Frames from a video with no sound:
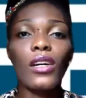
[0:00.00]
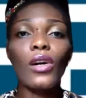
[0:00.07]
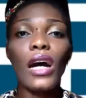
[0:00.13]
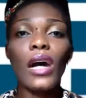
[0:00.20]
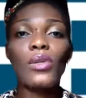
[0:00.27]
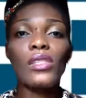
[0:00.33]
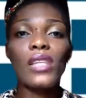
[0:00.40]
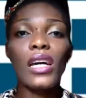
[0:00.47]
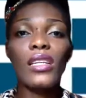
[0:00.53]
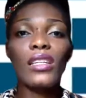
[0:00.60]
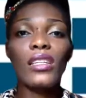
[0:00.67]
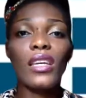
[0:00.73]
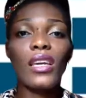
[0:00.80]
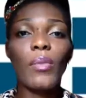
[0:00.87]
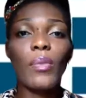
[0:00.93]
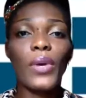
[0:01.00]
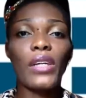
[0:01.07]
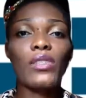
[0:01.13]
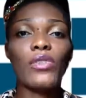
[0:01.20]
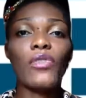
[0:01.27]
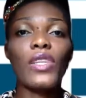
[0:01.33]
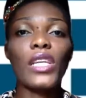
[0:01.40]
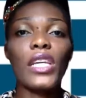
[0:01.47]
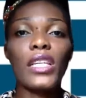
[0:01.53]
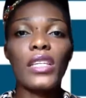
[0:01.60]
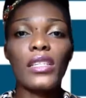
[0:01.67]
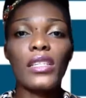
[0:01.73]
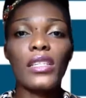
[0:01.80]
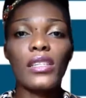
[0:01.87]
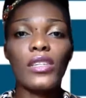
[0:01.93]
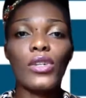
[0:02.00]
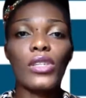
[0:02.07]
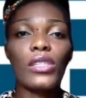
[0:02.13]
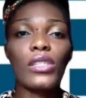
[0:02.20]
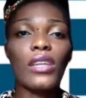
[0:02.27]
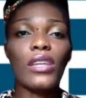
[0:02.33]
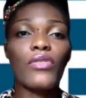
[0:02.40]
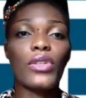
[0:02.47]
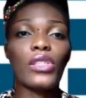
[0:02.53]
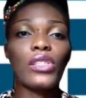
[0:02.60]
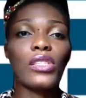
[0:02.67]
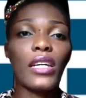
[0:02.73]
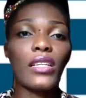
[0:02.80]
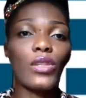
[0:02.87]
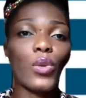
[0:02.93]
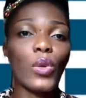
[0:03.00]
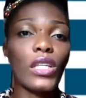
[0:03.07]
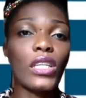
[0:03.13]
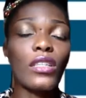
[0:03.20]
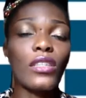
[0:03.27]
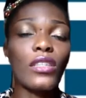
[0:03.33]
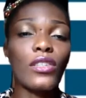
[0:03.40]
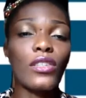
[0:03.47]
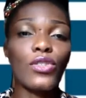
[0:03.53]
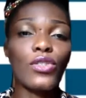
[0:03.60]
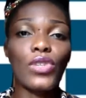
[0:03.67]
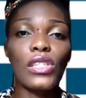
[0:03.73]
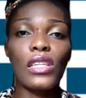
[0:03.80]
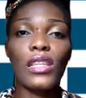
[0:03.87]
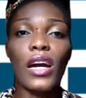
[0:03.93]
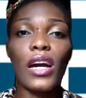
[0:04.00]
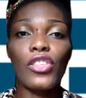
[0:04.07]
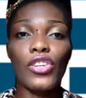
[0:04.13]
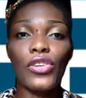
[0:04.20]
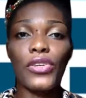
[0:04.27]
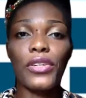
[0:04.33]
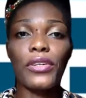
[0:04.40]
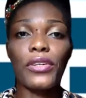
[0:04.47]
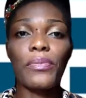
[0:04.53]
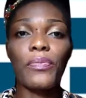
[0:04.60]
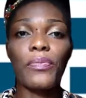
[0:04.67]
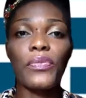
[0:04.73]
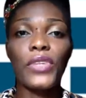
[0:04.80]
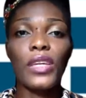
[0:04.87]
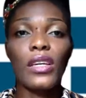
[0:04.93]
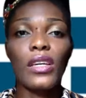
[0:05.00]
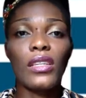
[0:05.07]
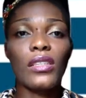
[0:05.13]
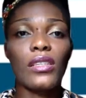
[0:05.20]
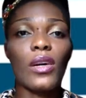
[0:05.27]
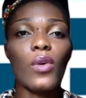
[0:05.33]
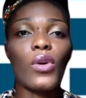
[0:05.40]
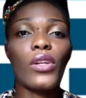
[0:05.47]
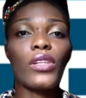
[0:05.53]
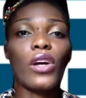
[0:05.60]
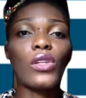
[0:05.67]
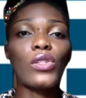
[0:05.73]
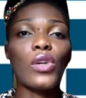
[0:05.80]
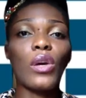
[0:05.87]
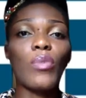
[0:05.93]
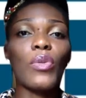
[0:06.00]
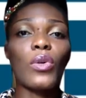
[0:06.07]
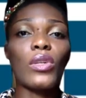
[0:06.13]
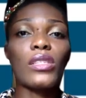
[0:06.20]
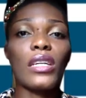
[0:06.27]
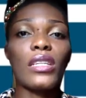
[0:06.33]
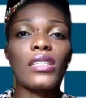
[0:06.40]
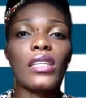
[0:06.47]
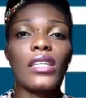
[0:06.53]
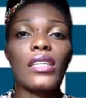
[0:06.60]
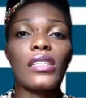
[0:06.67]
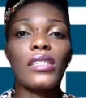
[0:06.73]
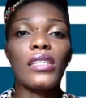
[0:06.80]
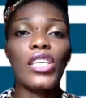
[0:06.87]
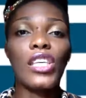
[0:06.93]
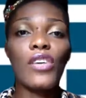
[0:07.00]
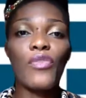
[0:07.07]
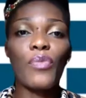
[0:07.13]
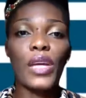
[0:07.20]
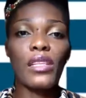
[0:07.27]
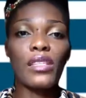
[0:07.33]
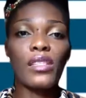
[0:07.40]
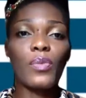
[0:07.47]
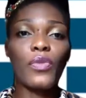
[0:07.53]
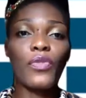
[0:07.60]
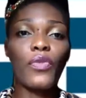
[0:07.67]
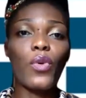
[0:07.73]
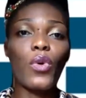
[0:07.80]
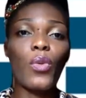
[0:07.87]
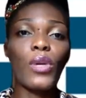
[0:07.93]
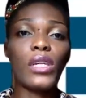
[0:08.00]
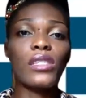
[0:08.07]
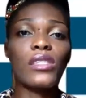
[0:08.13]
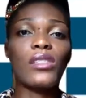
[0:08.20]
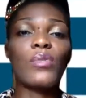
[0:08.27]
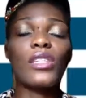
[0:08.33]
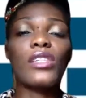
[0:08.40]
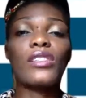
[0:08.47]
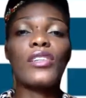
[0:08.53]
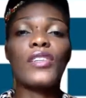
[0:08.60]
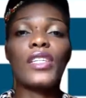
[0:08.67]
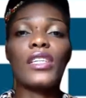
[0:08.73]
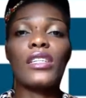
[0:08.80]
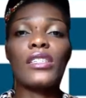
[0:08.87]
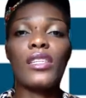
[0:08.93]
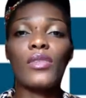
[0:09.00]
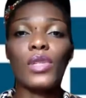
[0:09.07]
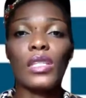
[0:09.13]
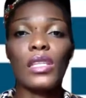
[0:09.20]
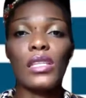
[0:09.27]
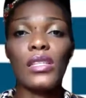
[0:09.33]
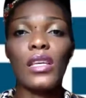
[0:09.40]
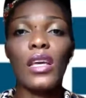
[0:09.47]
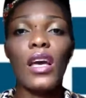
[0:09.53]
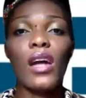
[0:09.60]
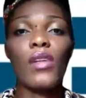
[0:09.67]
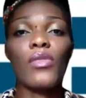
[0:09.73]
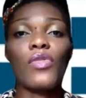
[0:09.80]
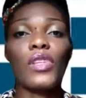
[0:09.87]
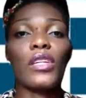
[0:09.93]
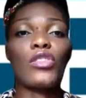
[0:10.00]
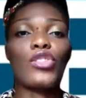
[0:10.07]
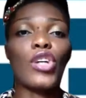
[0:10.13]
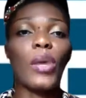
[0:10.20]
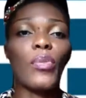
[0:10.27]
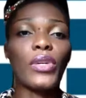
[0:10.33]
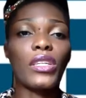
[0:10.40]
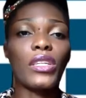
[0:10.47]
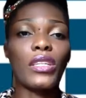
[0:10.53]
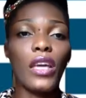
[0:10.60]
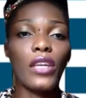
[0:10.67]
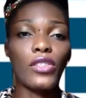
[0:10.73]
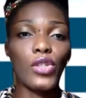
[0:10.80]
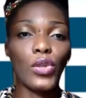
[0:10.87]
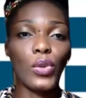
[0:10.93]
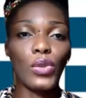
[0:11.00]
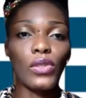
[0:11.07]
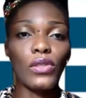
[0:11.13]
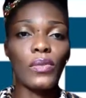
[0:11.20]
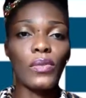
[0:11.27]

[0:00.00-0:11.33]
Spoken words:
outstanding impacts of leaders across several sectors and industries in Nigeria. The award also applauds excellence, achievements, performance, humanitarian activities, and philanthropic gestures.